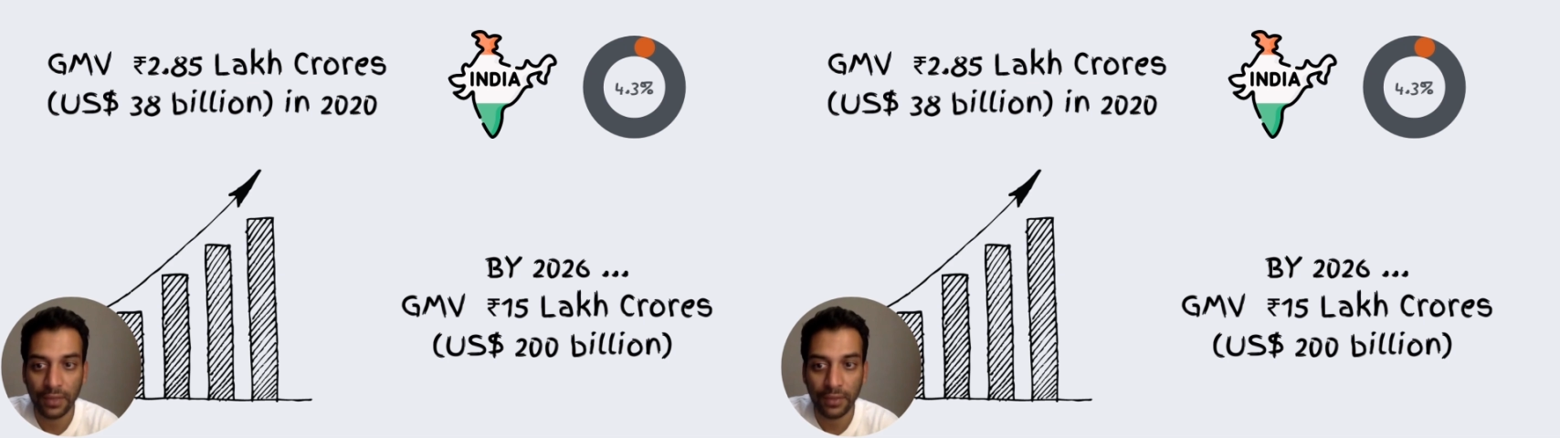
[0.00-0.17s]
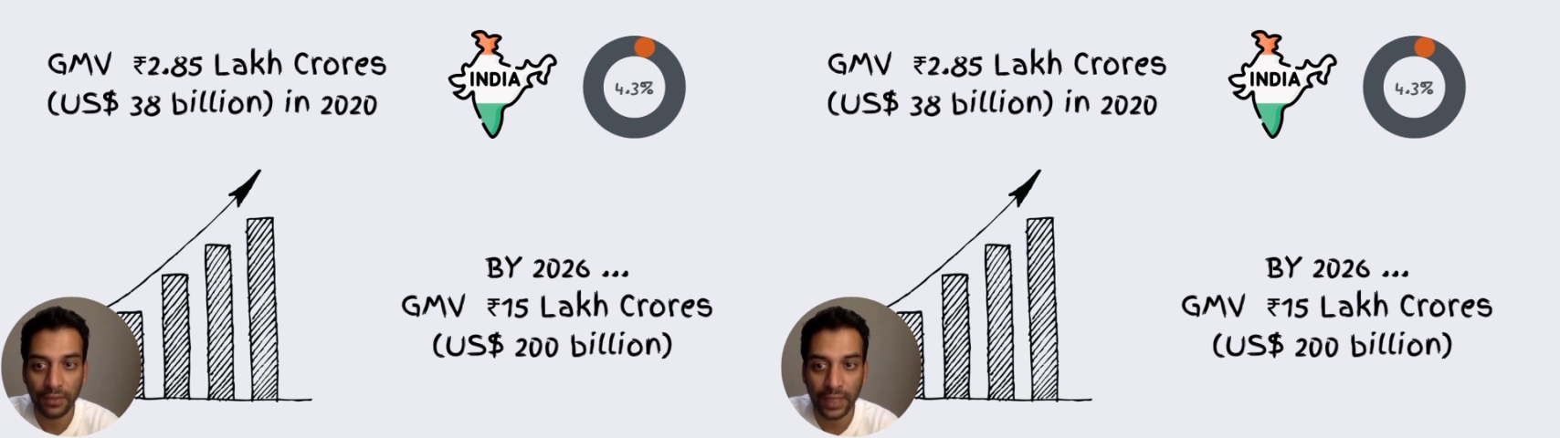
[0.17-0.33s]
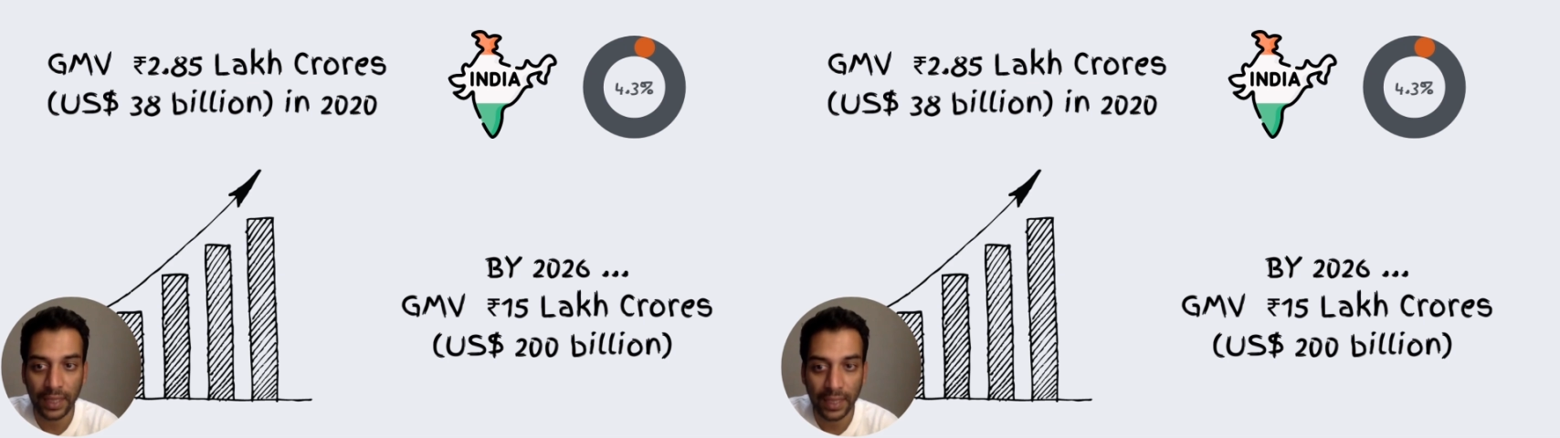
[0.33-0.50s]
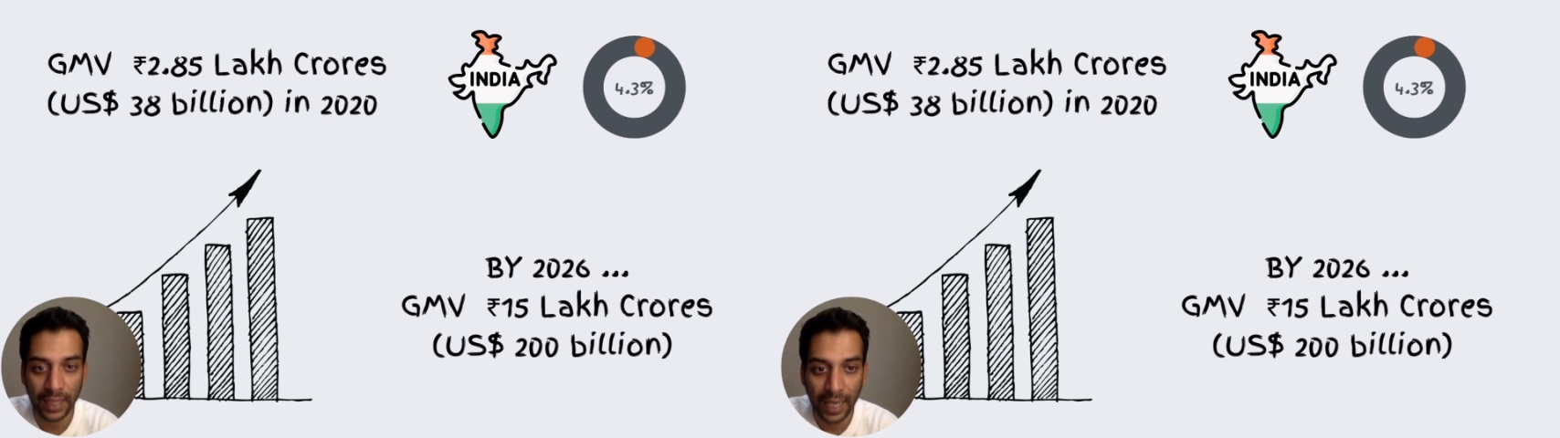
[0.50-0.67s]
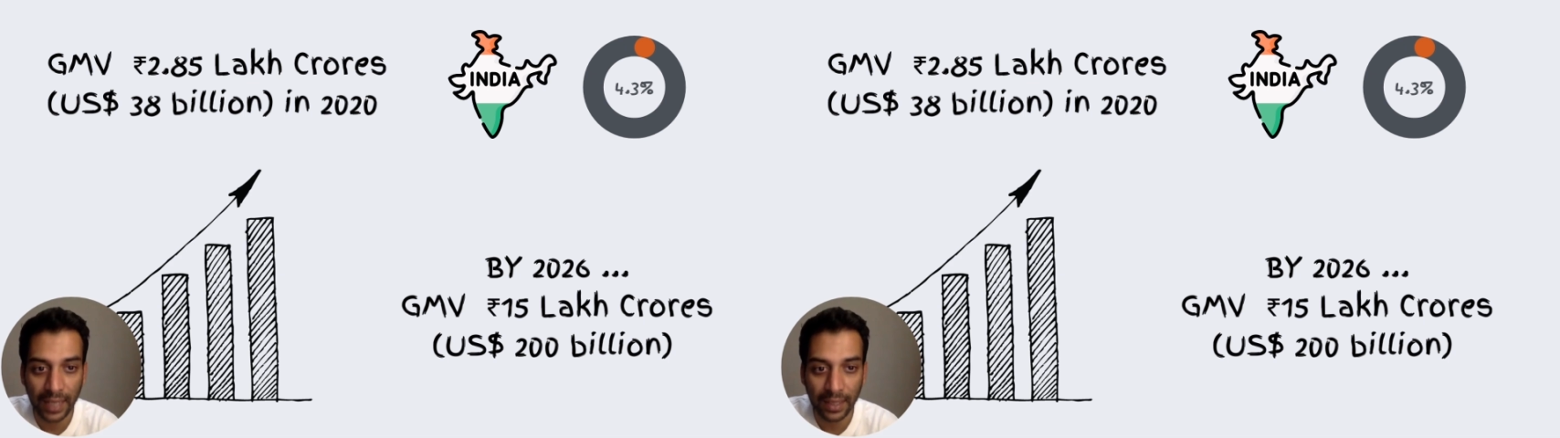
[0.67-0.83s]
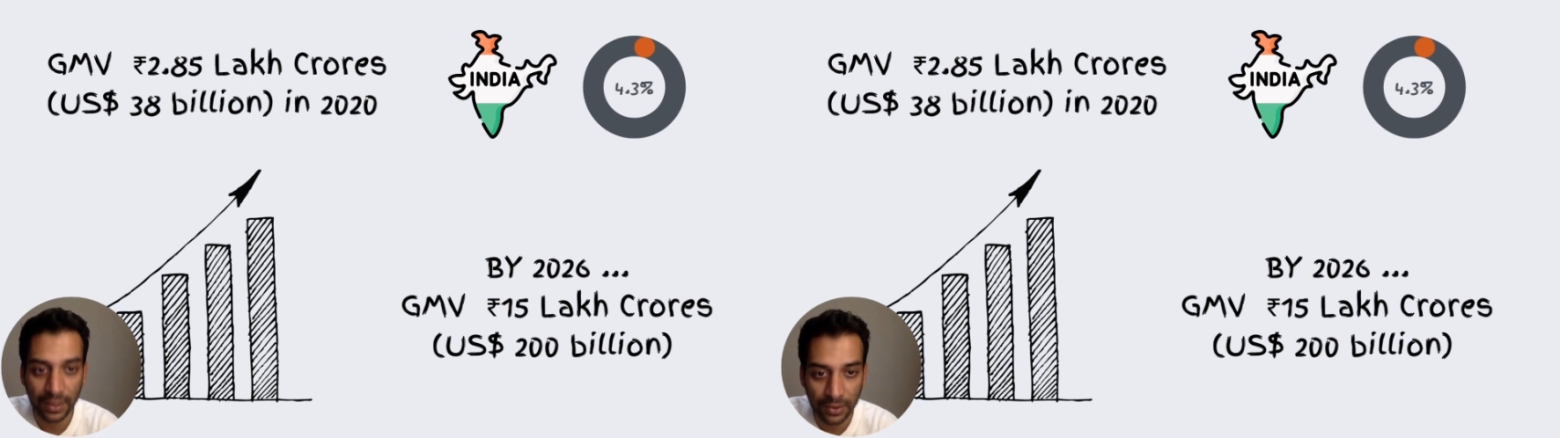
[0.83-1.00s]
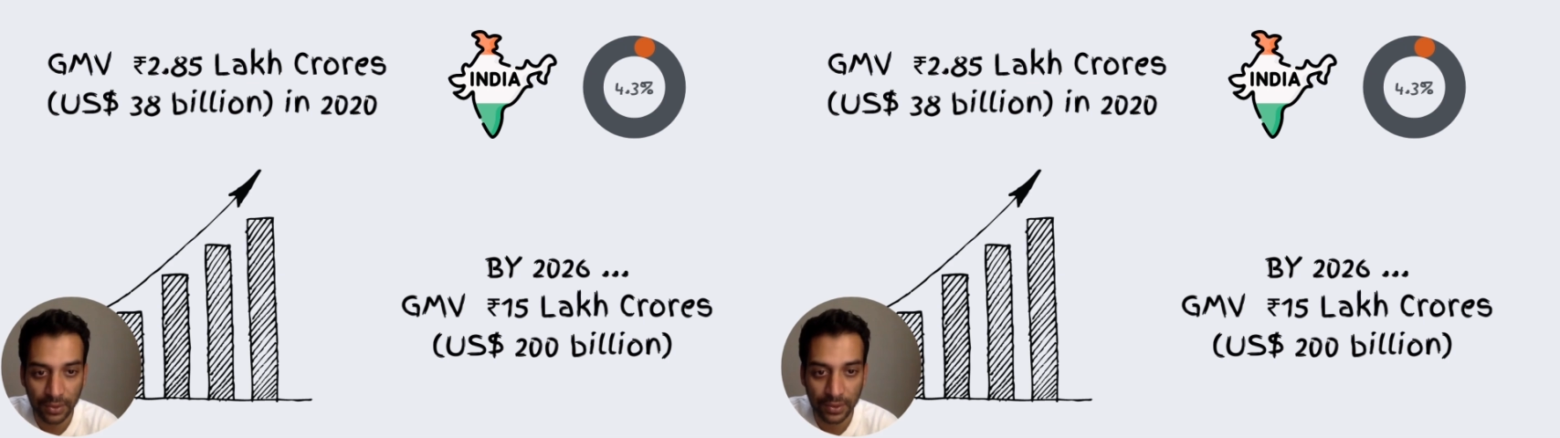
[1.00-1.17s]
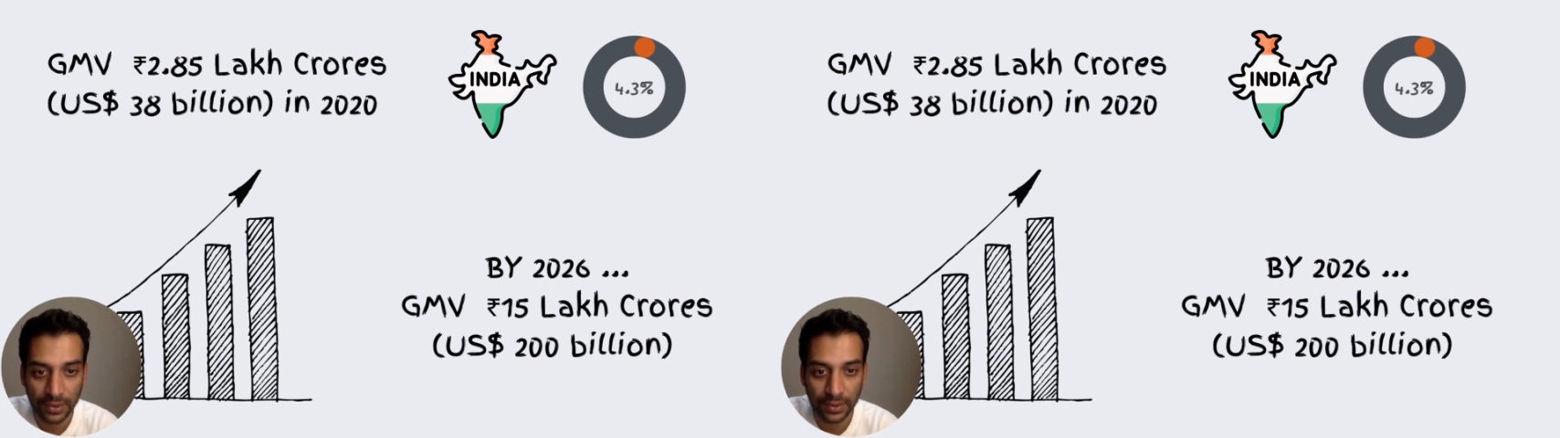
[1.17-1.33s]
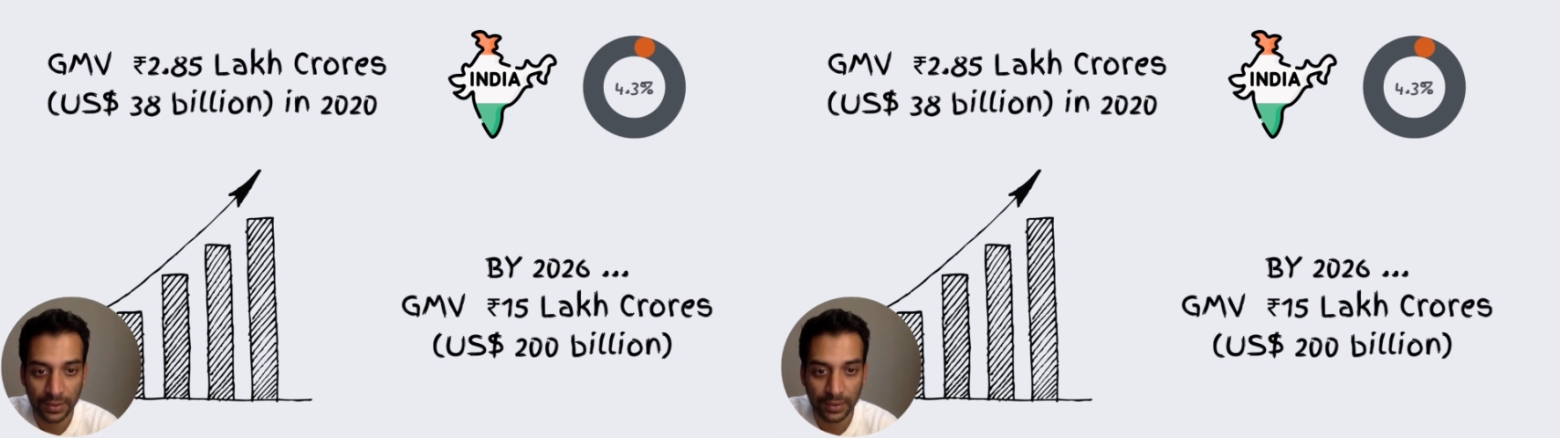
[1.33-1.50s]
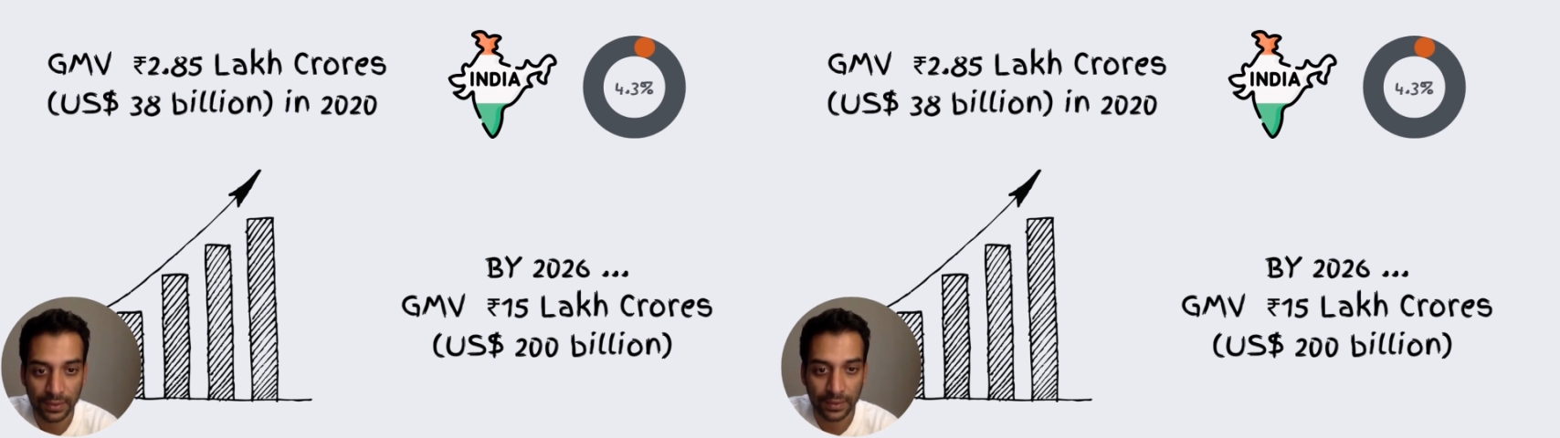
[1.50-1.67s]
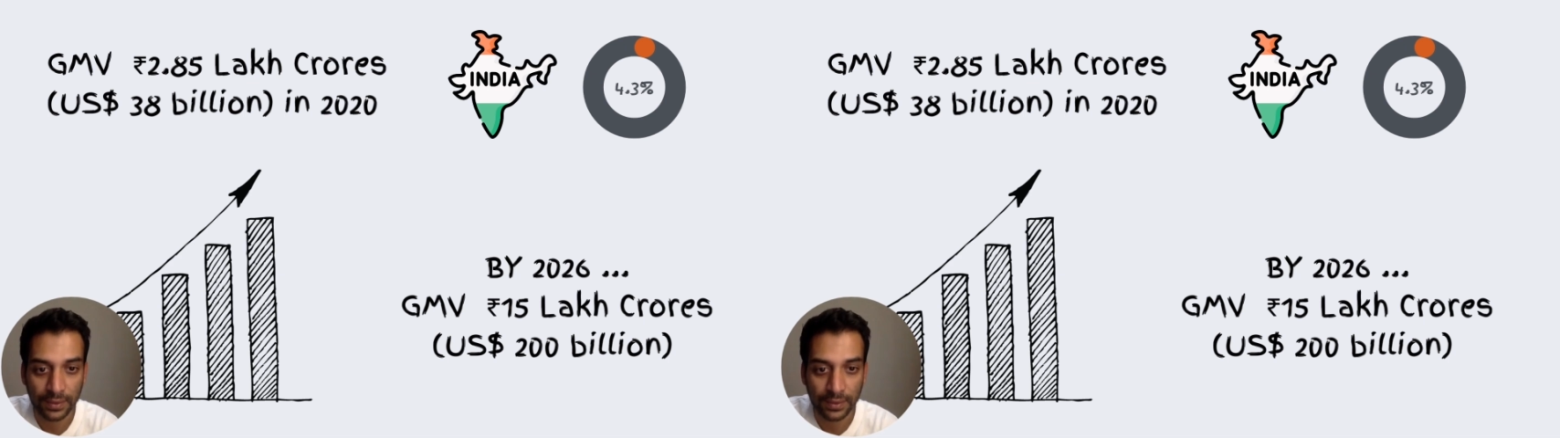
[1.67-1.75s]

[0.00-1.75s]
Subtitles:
15 lakh crores.